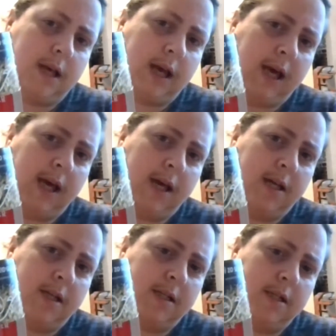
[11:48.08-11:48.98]

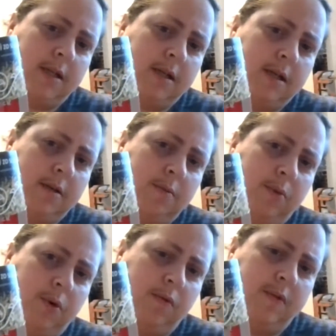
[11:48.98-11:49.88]
hand
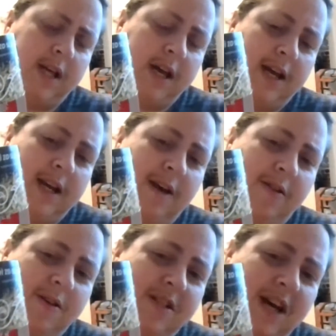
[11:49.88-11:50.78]
moves. Now
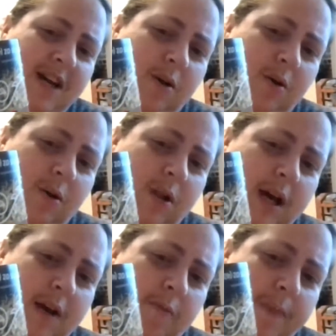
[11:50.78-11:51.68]
there's not a whole
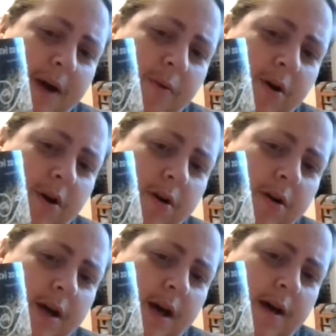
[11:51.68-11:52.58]
lot of power
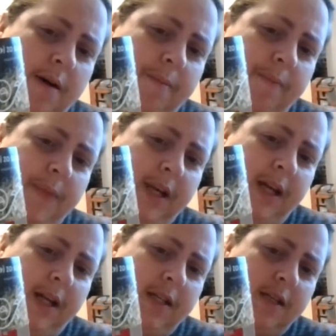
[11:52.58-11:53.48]

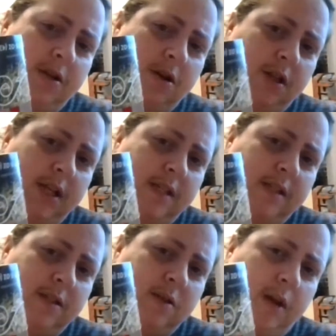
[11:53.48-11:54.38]
needed to turn this,
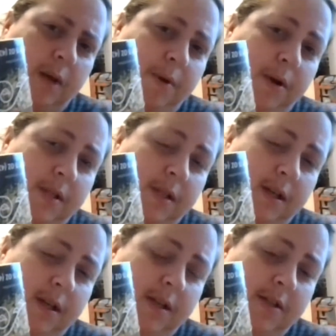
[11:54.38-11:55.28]
so that part is
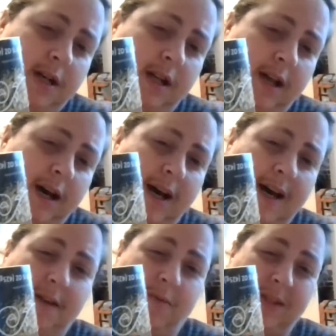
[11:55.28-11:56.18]
good. There's not a
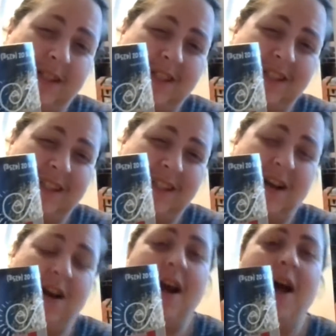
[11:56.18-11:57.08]
lot of resistance in
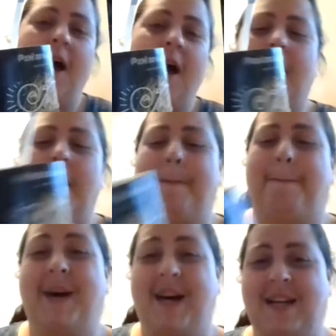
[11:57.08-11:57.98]
there,
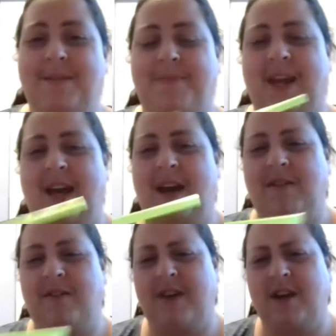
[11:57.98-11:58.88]
but I have
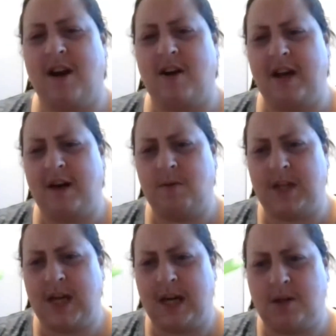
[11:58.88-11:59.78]
to figure out how to
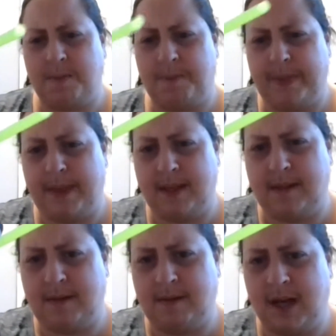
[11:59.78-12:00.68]
attach
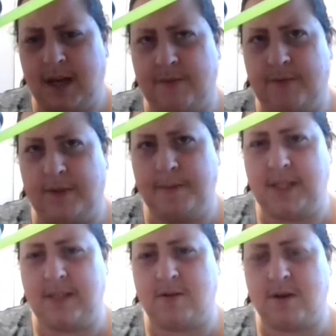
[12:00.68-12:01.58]
this kind of flimsy
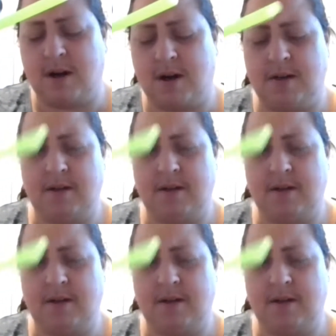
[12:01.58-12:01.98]
straw